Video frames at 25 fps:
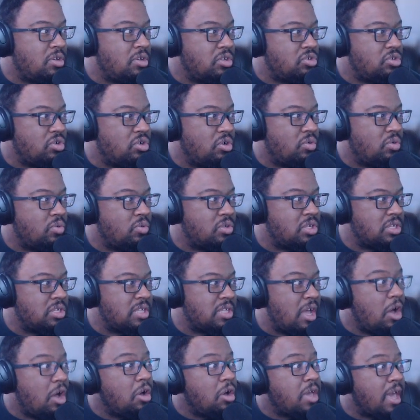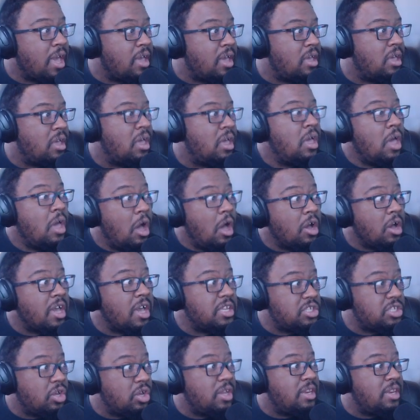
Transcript: control, which is the okay, okay,